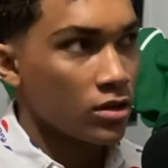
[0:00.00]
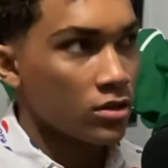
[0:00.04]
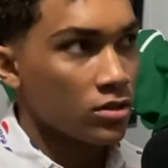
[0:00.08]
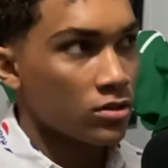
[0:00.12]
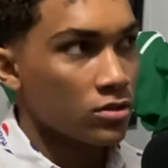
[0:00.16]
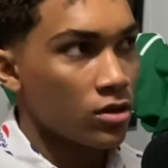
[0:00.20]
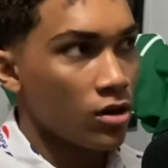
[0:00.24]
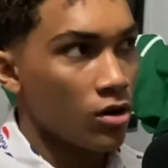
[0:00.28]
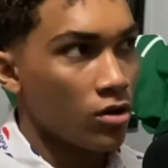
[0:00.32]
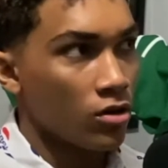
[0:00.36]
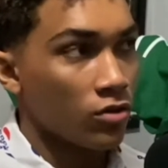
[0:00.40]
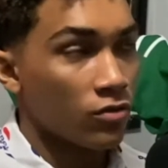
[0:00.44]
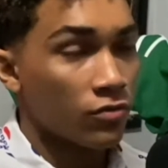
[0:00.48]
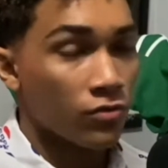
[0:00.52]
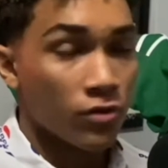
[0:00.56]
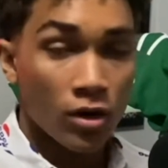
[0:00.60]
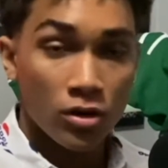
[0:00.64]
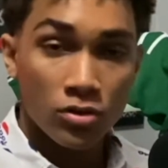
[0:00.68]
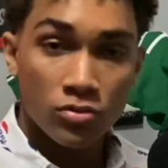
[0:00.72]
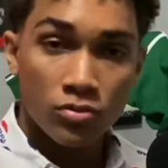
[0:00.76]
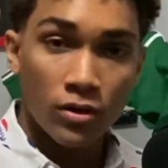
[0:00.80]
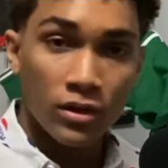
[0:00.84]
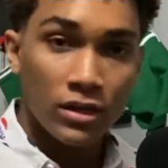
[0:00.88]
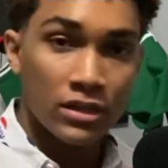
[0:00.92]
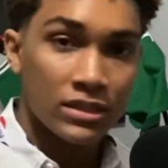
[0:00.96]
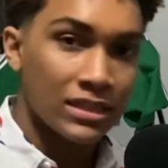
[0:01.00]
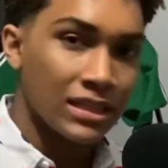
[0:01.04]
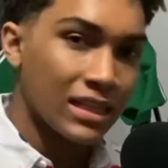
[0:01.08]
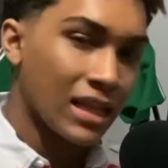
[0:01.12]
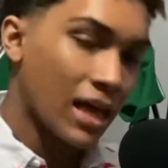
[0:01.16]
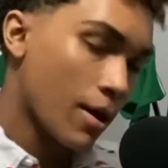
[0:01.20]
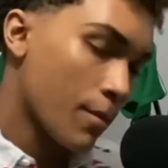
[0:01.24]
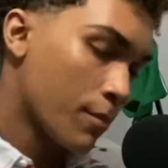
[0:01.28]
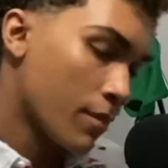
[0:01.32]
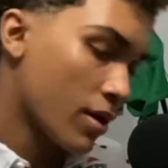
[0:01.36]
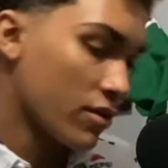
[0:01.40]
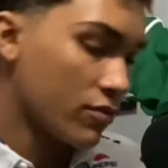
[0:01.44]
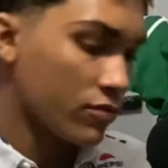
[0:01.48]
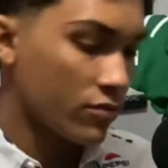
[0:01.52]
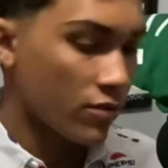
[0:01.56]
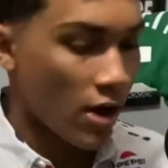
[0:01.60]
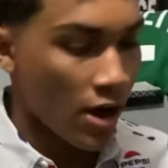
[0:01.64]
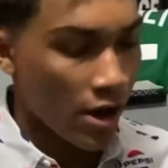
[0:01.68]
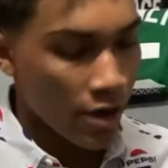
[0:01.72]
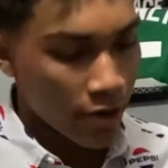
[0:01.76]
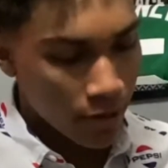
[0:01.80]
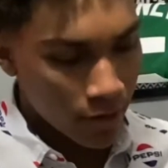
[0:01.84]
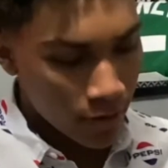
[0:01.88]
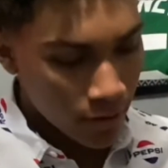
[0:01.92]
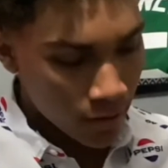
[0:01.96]
So the first one is Light My
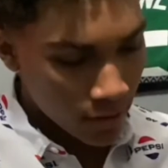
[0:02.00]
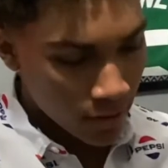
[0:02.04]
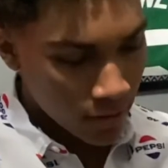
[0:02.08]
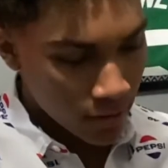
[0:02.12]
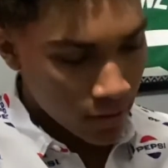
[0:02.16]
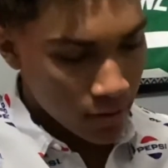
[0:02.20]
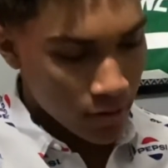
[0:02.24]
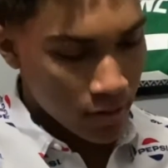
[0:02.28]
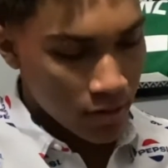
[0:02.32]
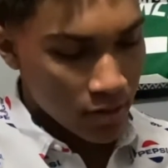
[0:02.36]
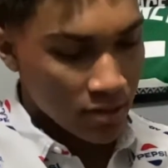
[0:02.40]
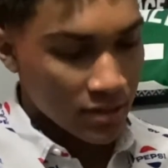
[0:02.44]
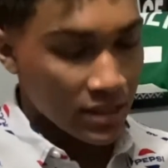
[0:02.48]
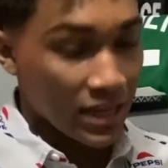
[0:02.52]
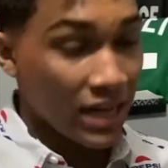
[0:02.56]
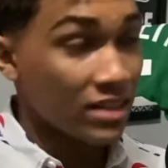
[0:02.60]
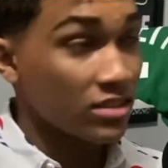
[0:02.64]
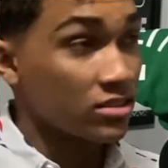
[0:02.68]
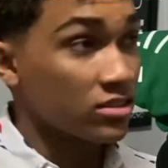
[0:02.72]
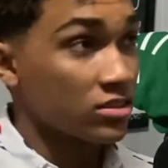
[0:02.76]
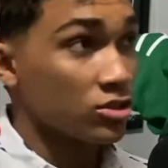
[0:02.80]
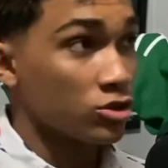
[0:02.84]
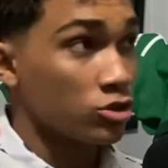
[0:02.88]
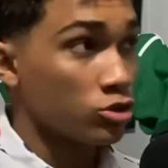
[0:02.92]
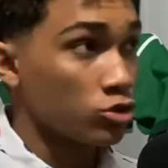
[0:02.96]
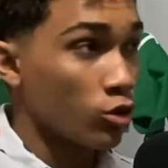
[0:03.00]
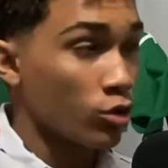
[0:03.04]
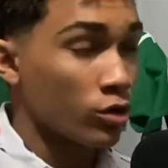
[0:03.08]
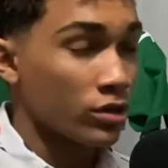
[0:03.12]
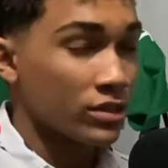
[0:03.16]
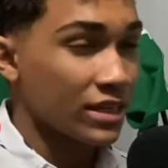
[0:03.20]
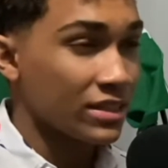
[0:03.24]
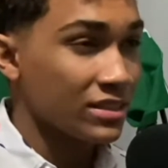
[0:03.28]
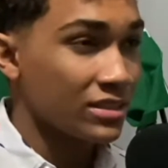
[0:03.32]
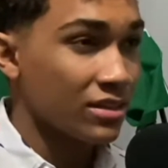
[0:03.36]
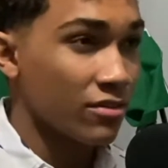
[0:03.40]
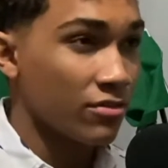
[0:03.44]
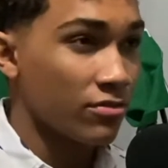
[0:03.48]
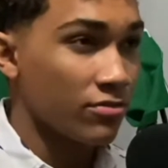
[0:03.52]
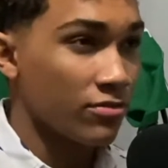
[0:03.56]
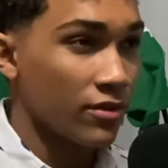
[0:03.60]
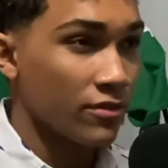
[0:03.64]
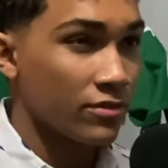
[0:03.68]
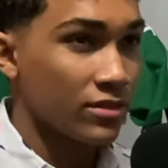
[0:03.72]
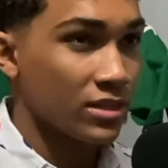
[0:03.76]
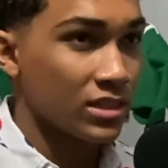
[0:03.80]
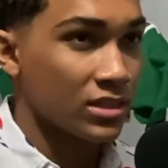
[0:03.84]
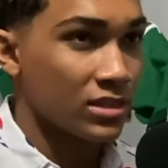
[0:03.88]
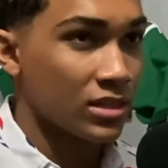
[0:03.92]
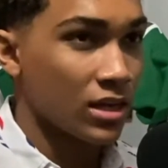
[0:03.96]
Fire. That's short. That's like
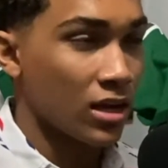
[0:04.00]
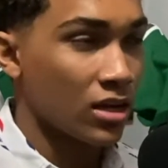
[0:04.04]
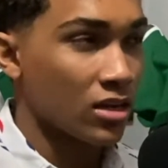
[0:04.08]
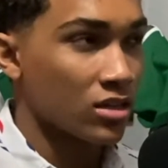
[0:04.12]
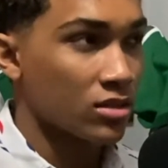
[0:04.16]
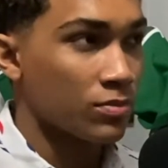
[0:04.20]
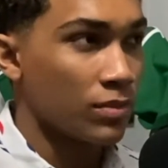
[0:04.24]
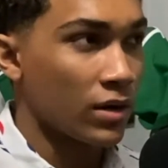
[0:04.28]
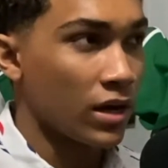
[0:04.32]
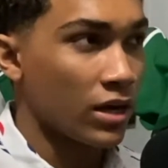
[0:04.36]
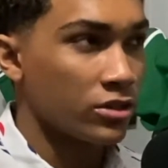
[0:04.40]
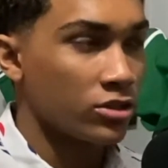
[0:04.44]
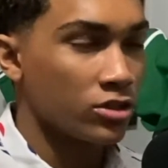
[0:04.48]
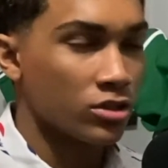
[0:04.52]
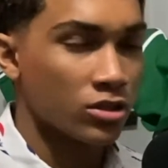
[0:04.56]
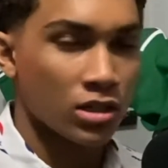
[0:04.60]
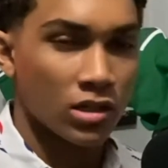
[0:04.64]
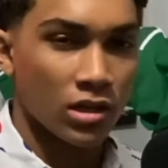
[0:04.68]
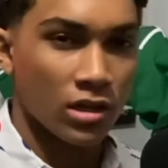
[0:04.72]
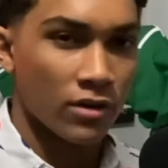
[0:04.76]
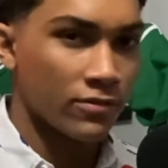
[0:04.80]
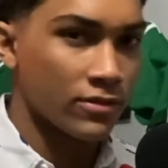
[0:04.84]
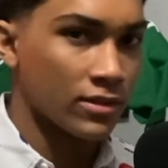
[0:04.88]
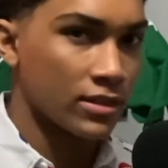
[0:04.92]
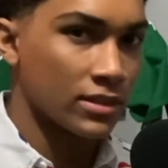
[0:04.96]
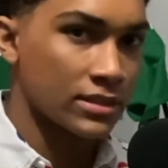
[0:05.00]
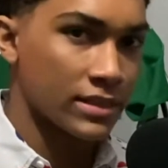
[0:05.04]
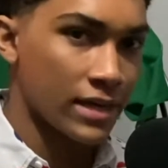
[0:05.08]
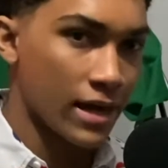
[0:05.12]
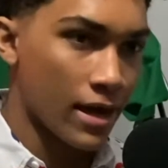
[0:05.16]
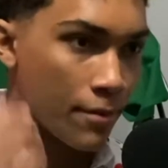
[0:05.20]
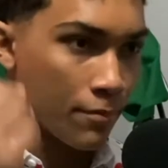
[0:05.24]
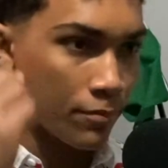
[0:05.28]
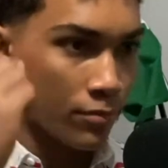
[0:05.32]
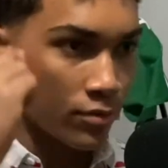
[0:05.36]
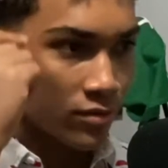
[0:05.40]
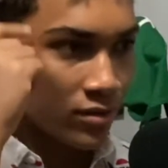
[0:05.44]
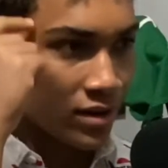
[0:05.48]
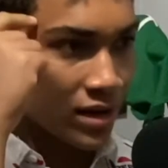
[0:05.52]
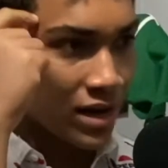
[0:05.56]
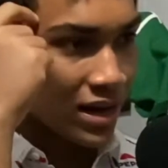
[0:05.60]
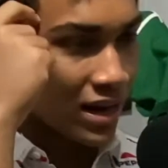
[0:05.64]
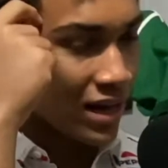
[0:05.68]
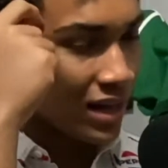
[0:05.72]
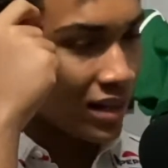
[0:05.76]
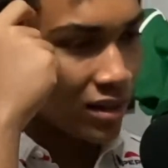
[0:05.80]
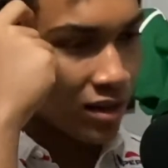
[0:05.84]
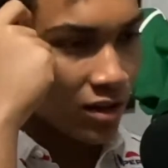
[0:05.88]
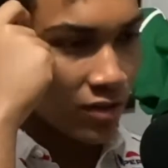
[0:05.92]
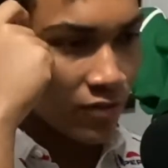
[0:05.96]
50 seconds, but I just love the sample and
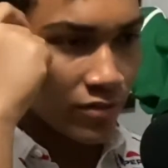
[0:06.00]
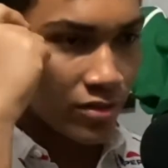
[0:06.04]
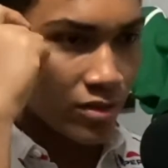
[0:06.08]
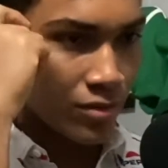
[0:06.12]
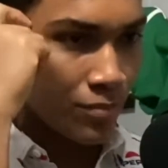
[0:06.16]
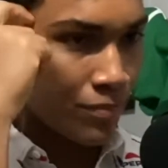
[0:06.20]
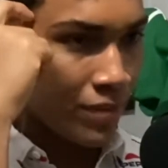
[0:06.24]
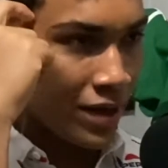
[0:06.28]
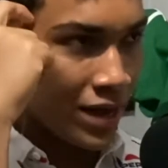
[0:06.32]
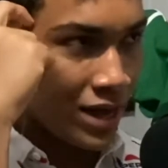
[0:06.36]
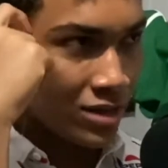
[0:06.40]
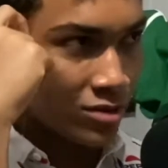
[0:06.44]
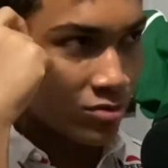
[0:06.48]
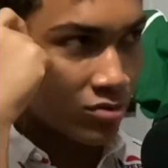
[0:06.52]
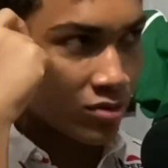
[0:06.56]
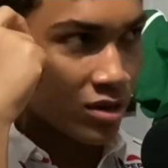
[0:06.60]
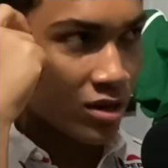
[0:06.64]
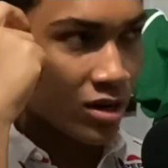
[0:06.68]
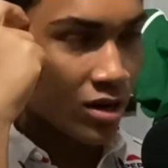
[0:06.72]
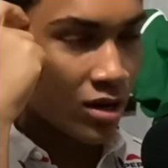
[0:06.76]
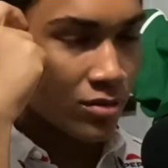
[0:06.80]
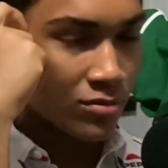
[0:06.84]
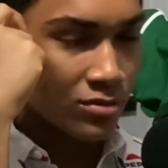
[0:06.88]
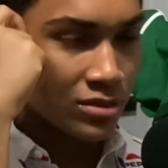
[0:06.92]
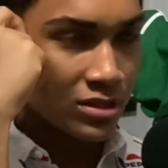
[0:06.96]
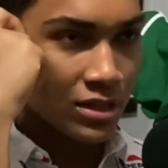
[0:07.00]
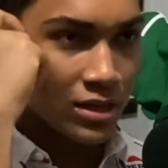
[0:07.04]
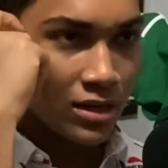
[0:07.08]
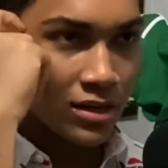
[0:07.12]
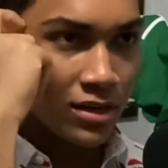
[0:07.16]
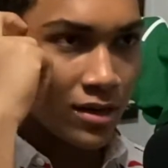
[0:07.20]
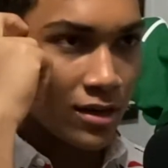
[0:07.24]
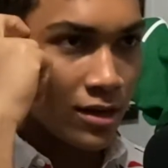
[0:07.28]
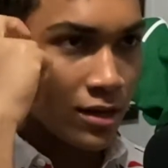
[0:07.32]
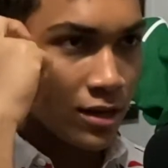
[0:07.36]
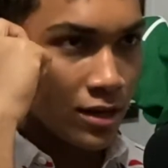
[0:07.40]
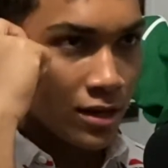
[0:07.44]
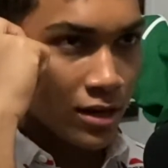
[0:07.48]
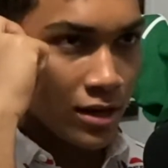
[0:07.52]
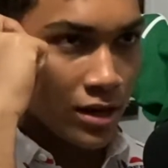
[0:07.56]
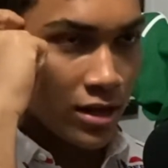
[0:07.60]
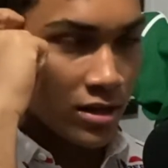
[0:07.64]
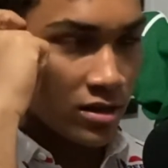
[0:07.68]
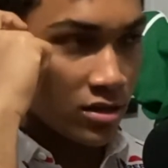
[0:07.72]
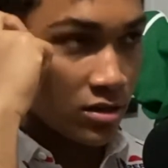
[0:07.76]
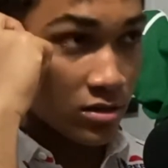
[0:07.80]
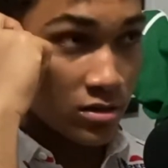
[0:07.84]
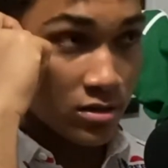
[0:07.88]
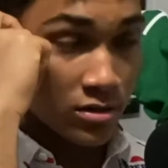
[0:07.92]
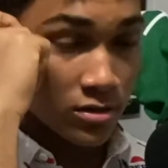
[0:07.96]
I love the bass when it comes in.
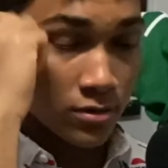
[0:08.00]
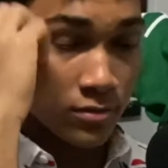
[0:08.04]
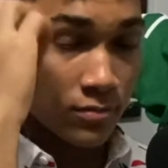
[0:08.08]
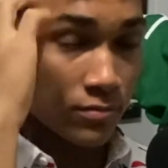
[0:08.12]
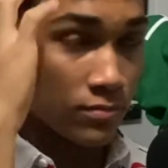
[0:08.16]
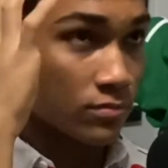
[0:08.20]
It's